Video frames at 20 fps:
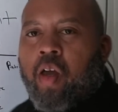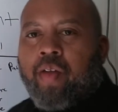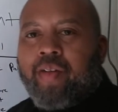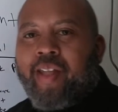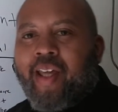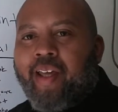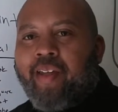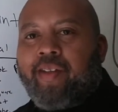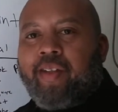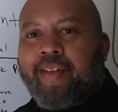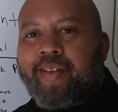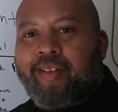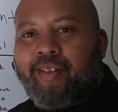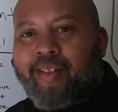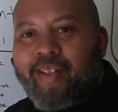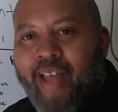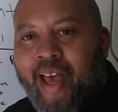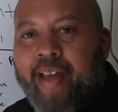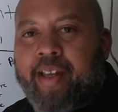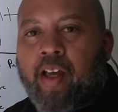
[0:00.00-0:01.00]
need to
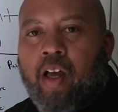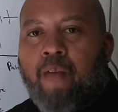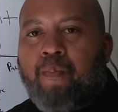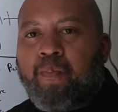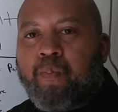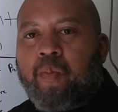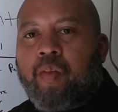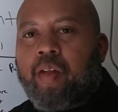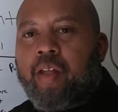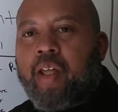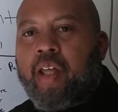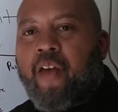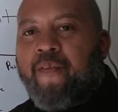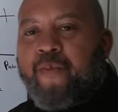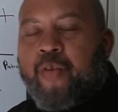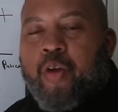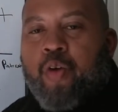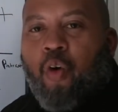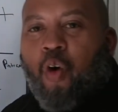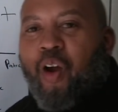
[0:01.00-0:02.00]
set up
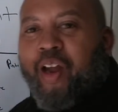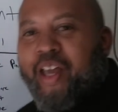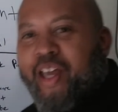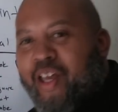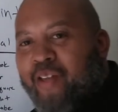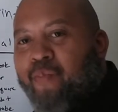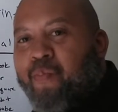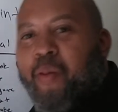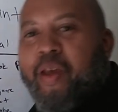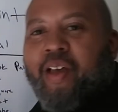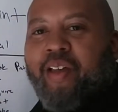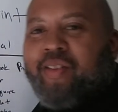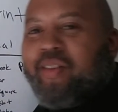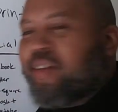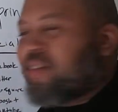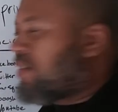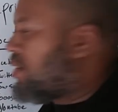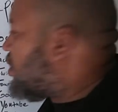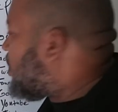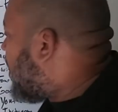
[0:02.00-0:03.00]
if you are in
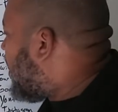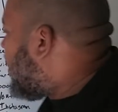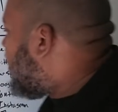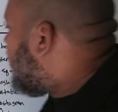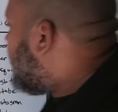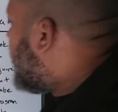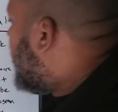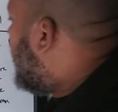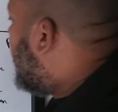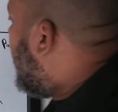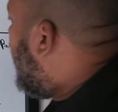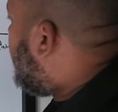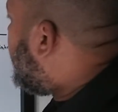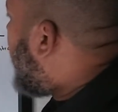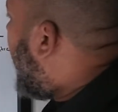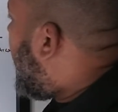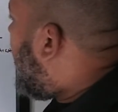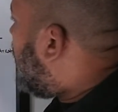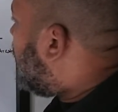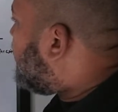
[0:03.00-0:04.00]
business today.
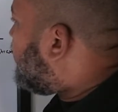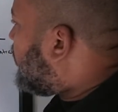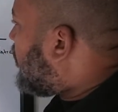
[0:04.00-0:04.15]
Now,